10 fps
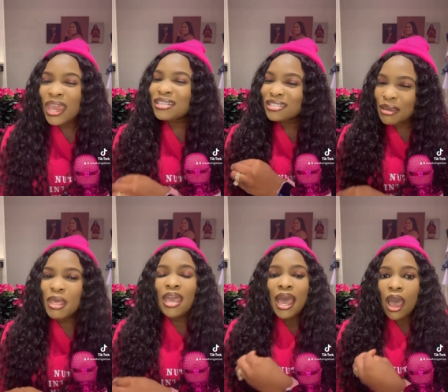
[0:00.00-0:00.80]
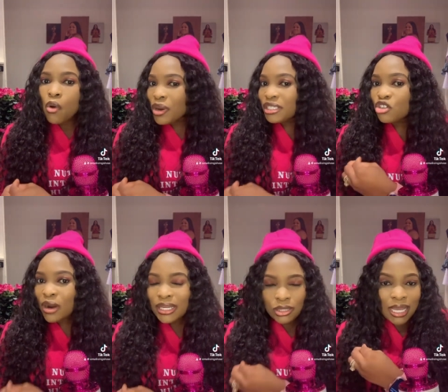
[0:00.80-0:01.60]
Except, I always
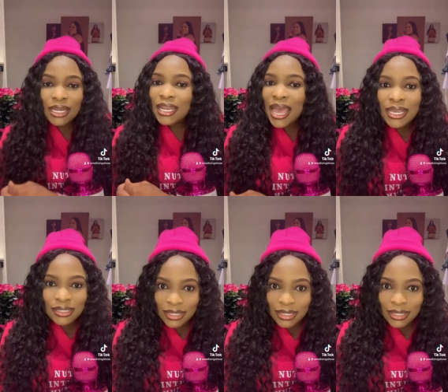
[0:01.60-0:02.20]
try to analyze